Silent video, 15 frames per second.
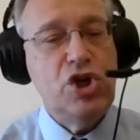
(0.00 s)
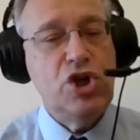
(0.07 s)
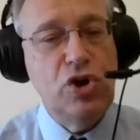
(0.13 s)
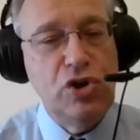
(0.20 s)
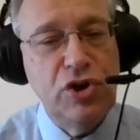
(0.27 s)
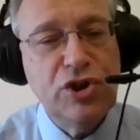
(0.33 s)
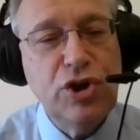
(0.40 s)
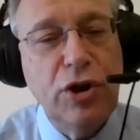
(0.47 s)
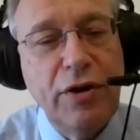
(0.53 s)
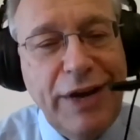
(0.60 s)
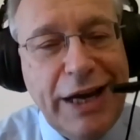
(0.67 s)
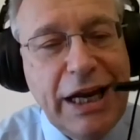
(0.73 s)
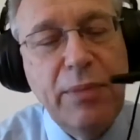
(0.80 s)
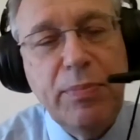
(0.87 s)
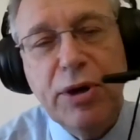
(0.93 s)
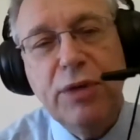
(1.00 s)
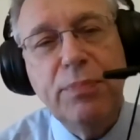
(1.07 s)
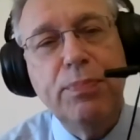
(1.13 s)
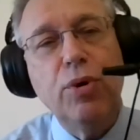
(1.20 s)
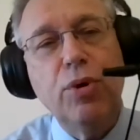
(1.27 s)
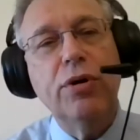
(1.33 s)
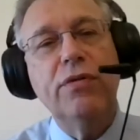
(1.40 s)
sort of anybody
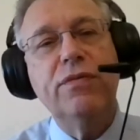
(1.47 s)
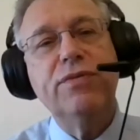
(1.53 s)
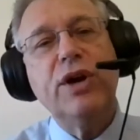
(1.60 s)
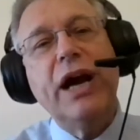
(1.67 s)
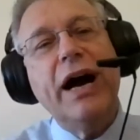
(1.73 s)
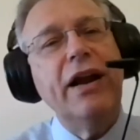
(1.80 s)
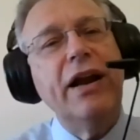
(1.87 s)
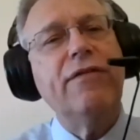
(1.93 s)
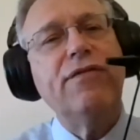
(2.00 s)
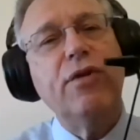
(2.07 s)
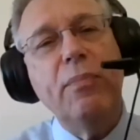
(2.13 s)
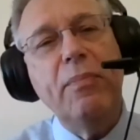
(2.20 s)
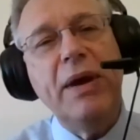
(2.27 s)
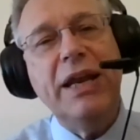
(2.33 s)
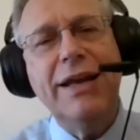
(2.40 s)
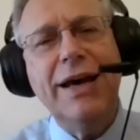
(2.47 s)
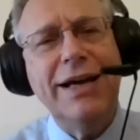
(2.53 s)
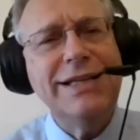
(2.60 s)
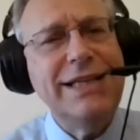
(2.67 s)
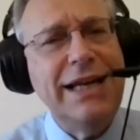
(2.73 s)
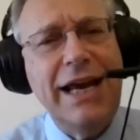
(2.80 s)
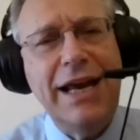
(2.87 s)
born kind of from
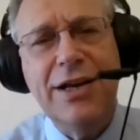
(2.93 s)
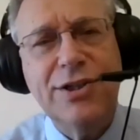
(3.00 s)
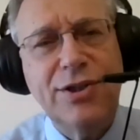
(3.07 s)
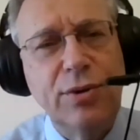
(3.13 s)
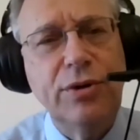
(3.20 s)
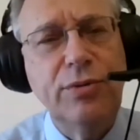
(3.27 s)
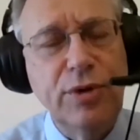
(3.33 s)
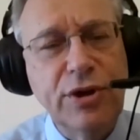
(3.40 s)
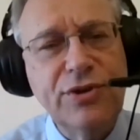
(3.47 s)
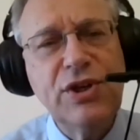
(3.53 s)
mid-1980s onwards,